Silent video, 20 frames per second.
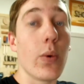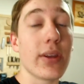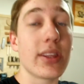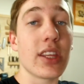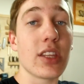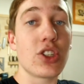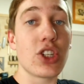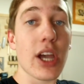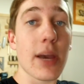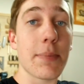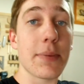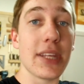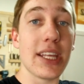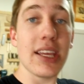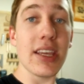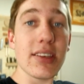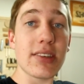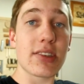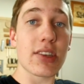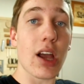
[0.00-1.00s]
With the
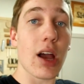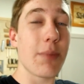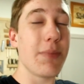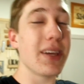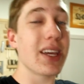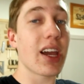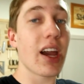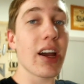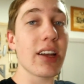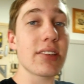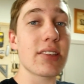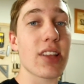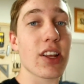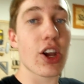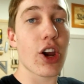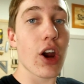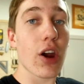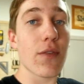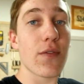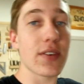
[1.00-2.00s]
Japanese saw, because the
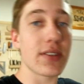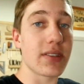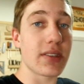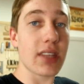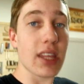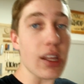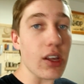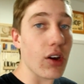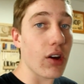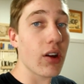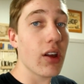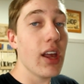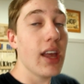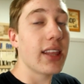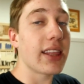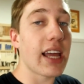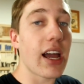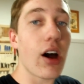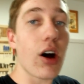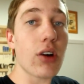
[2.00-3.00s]
kerf is thinner,
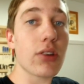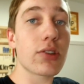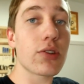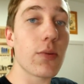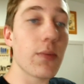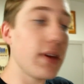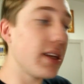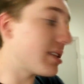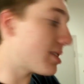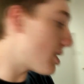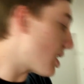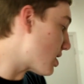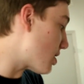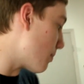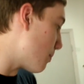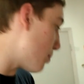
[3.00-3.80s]
that also means that the